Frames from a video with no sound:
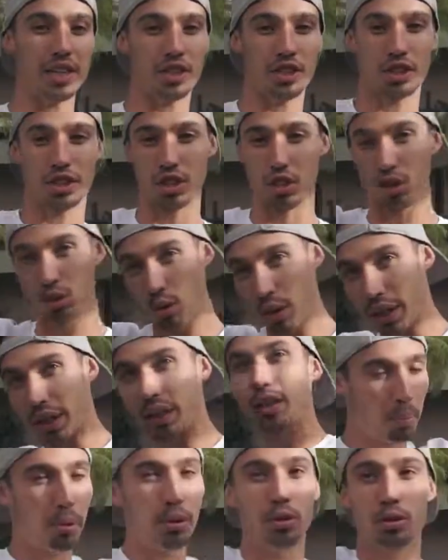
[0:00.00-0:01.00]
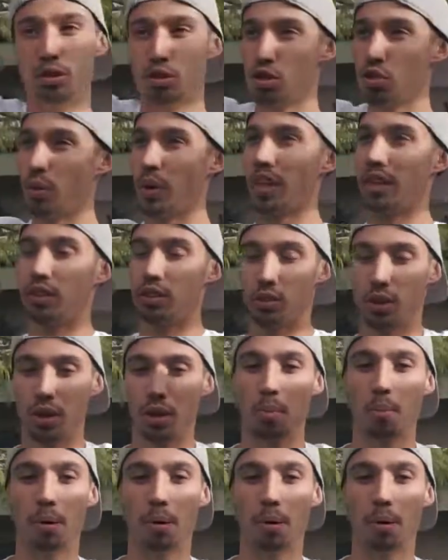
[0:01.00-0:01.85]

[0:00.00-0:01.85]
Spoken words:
It's just a quick pull swing through all the